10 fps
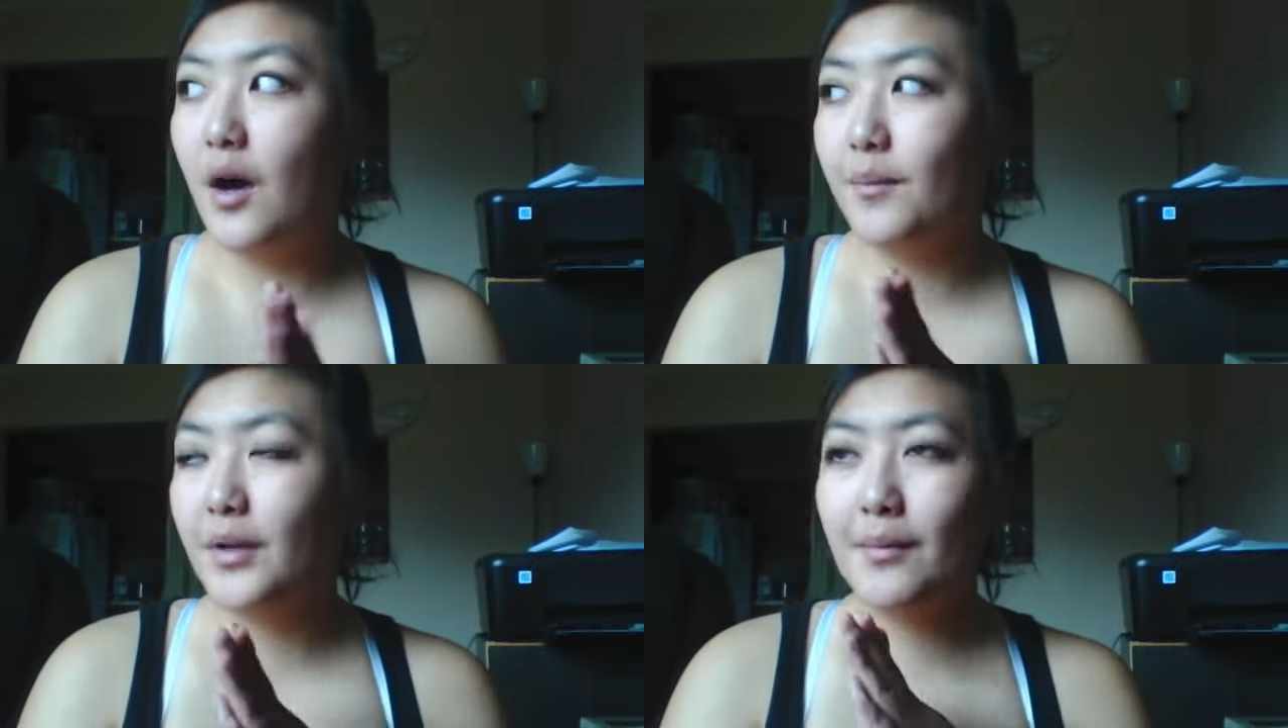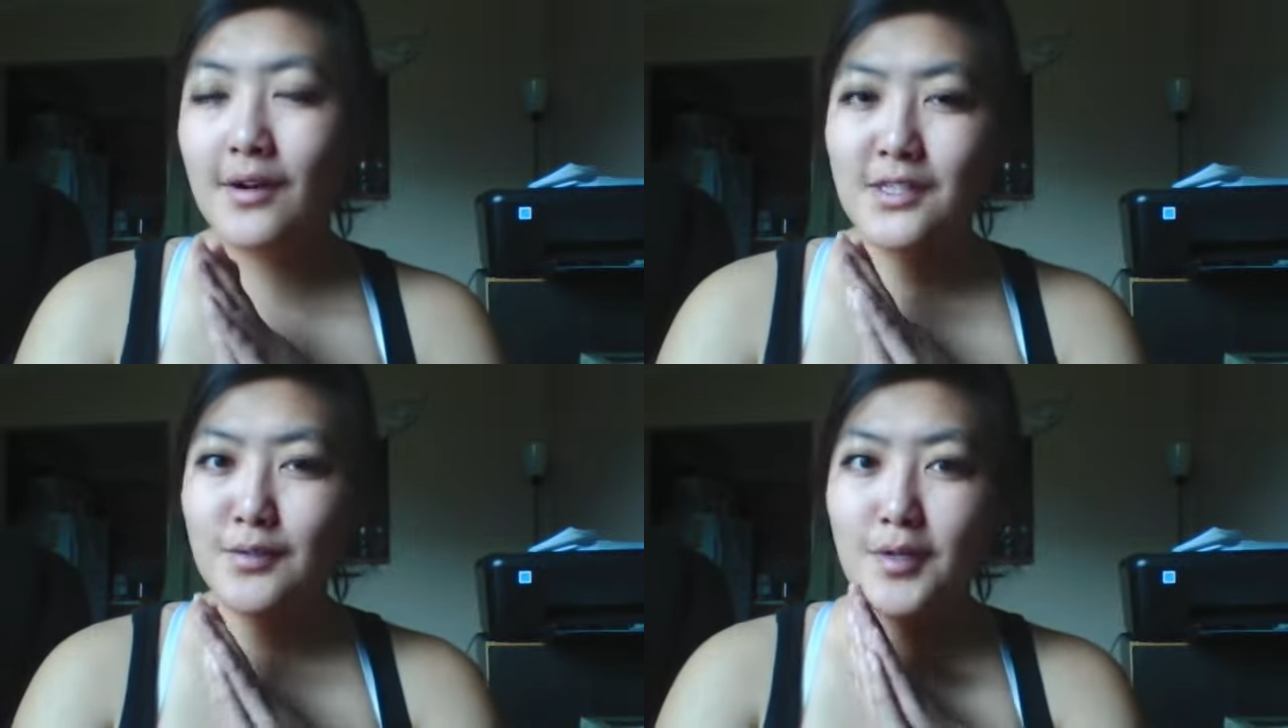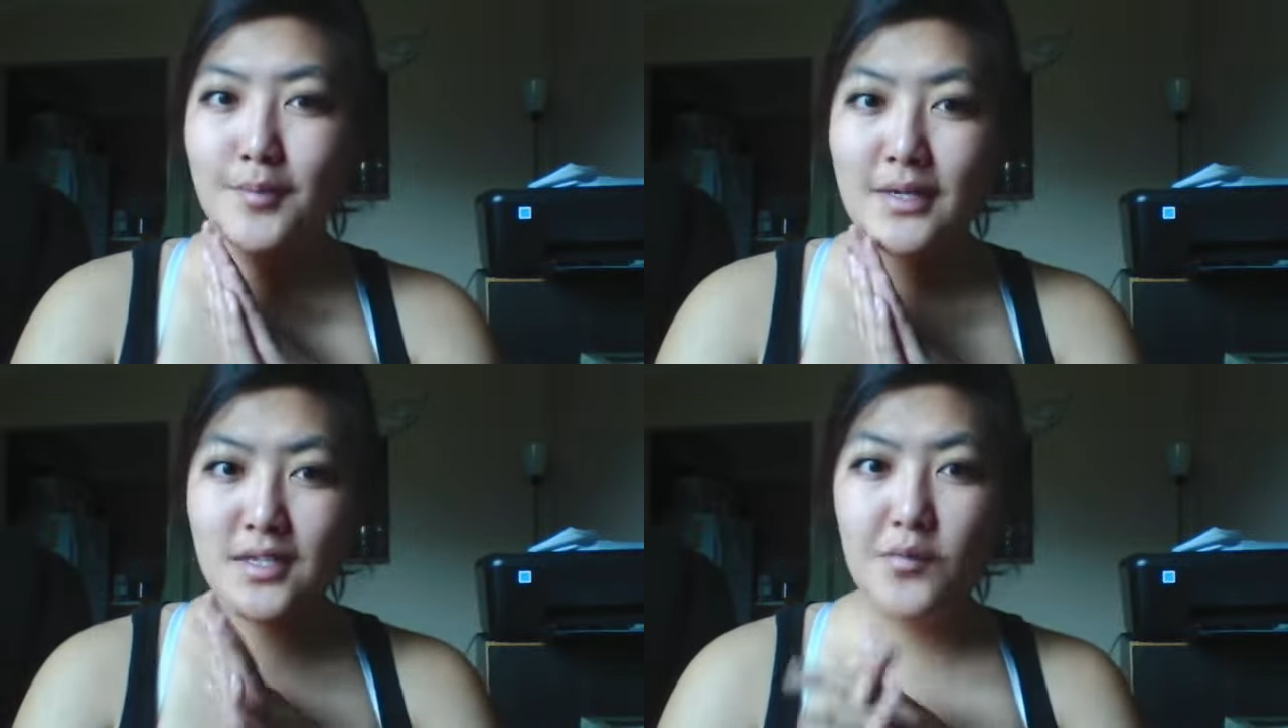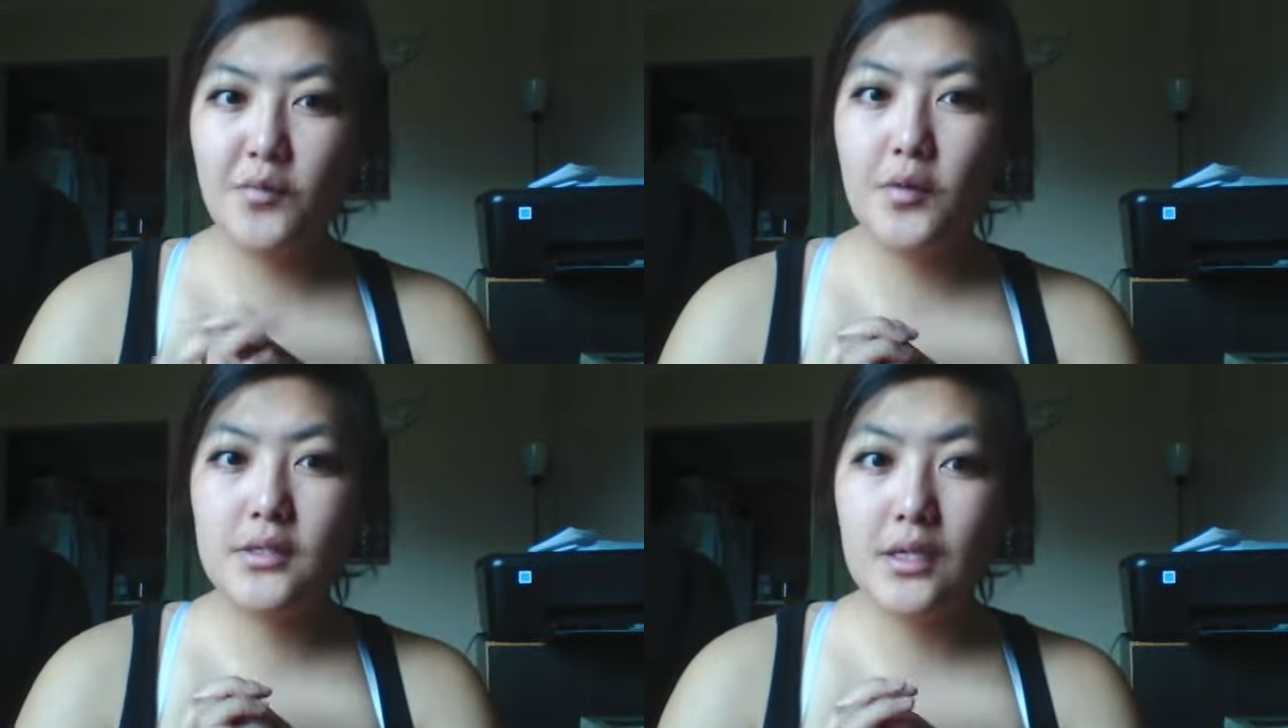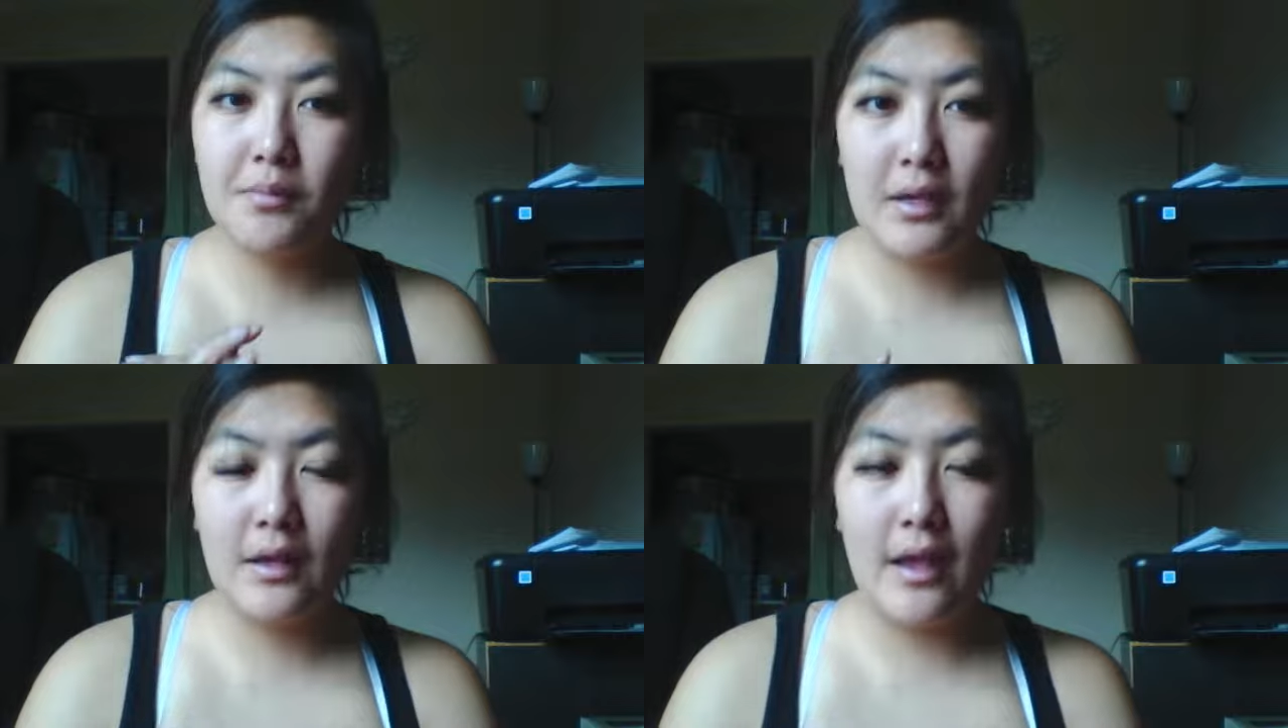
Me, my husband, and my son, we were sleeping,